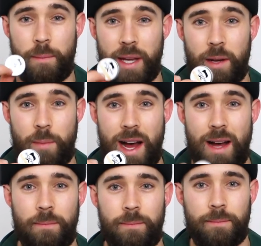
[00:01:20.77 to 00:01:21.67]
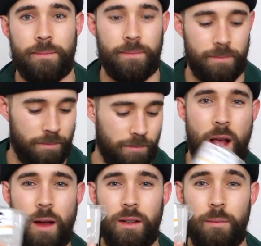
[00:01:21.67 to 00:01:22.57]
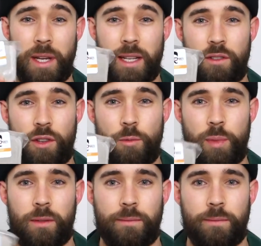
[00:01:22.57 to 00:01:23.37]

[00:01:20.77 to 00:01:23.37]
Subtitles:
beard balm, beard soap,